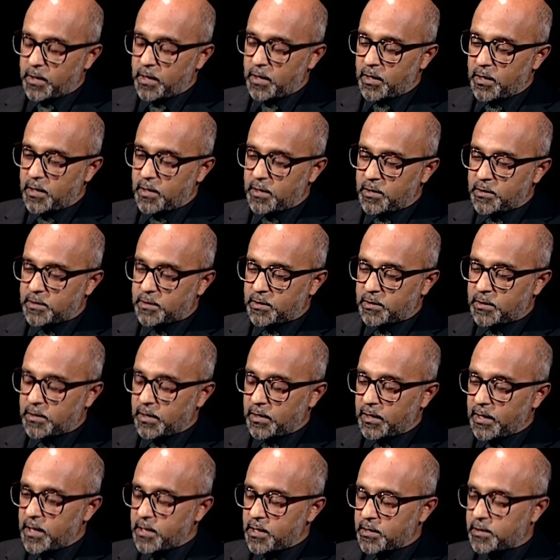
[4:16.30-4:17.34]
is the
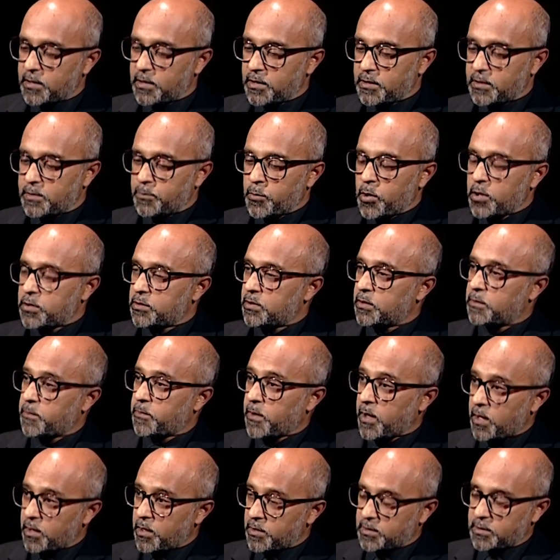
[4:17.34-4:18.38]
latest, most
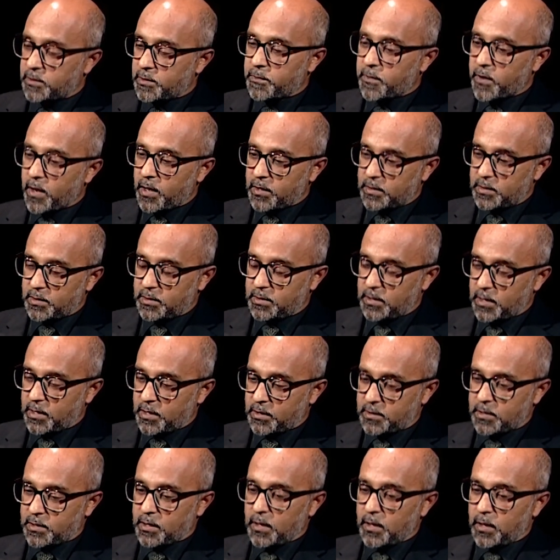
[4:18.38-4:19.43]
advanced fighter
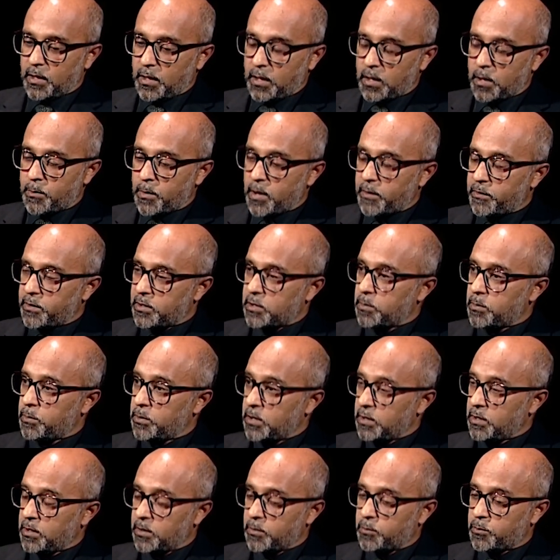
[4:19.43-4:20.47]
jet um, ever to
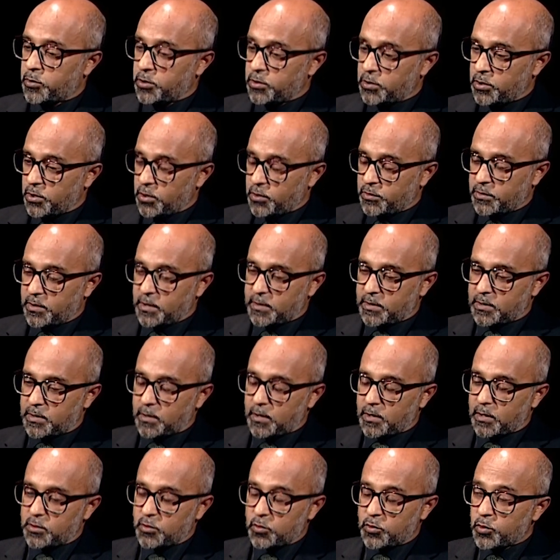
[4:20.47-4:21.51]
be produced. It's
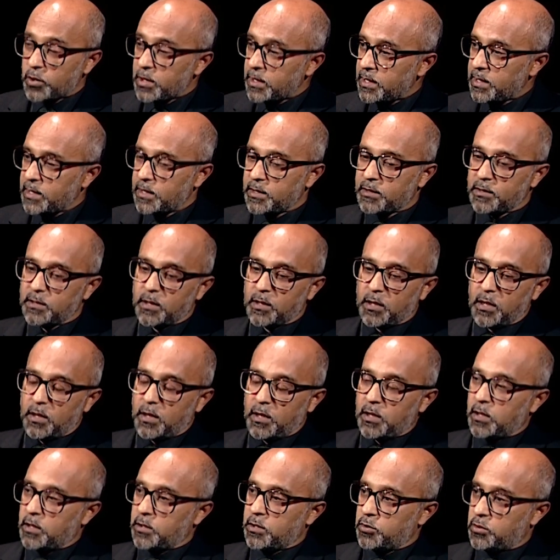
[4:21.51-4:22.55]
a trillion
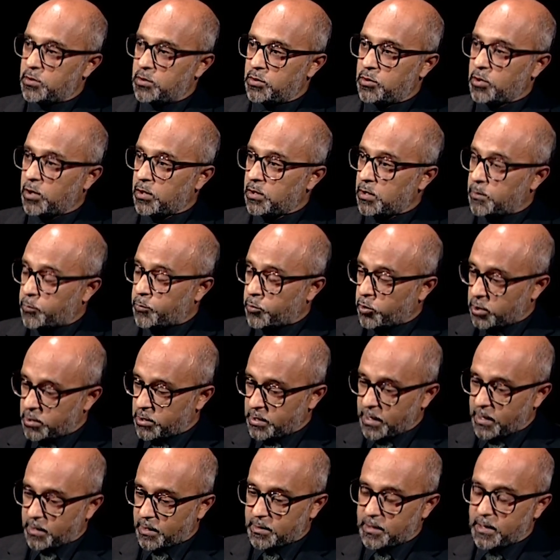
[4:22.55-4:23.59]
dollar
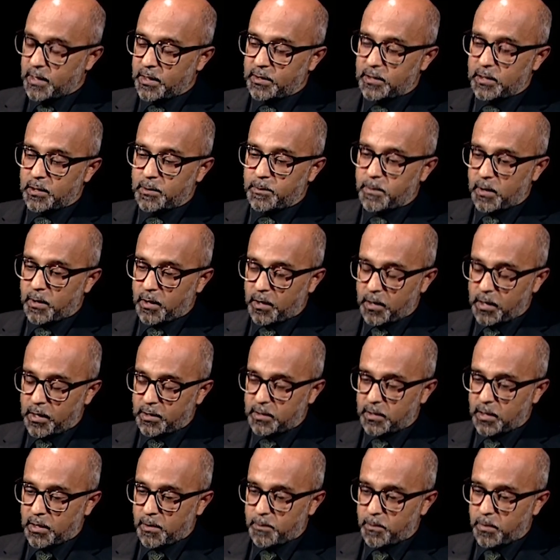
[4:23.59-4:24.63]
project headed
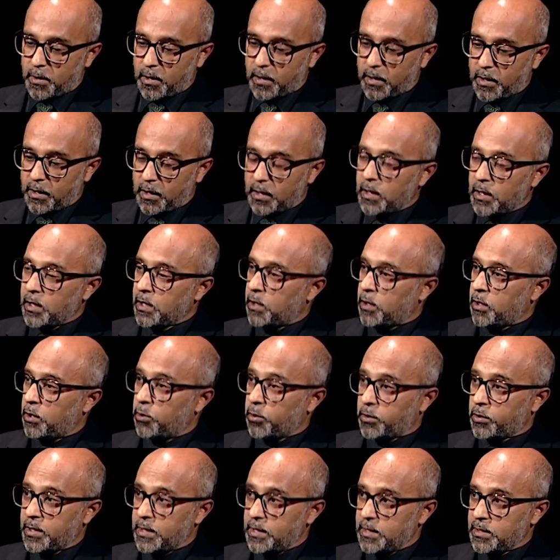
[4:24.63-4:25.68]
headed up by
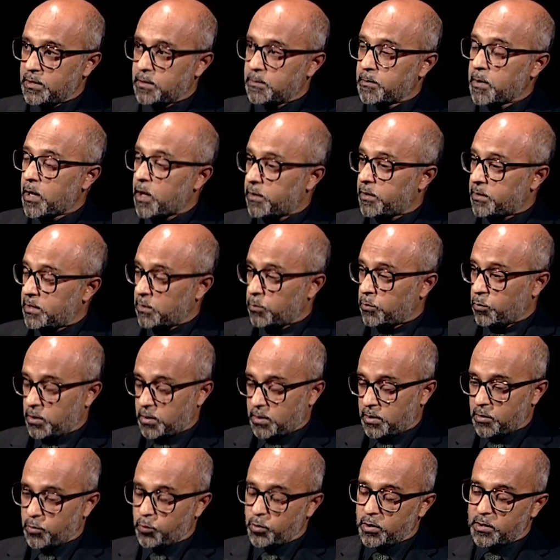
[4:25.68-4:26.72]
Lockheed Martin,
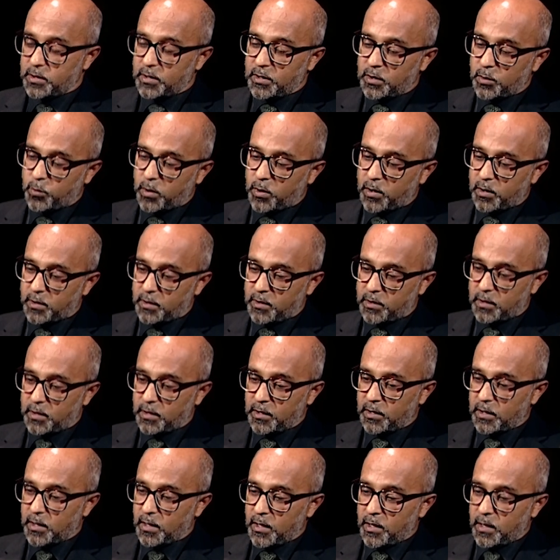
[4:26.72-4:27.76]
which which is one of
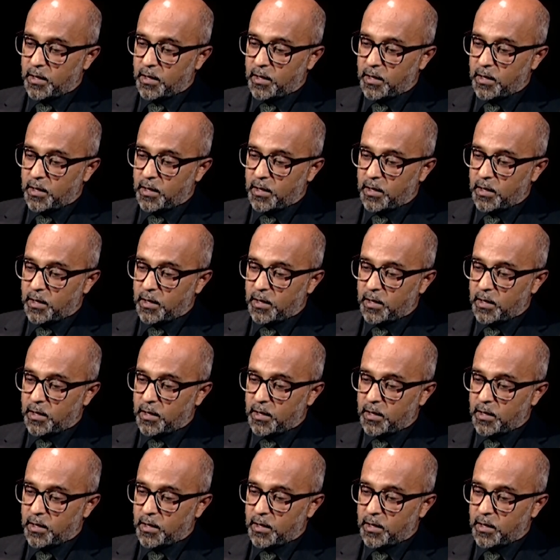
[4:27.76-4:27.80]
the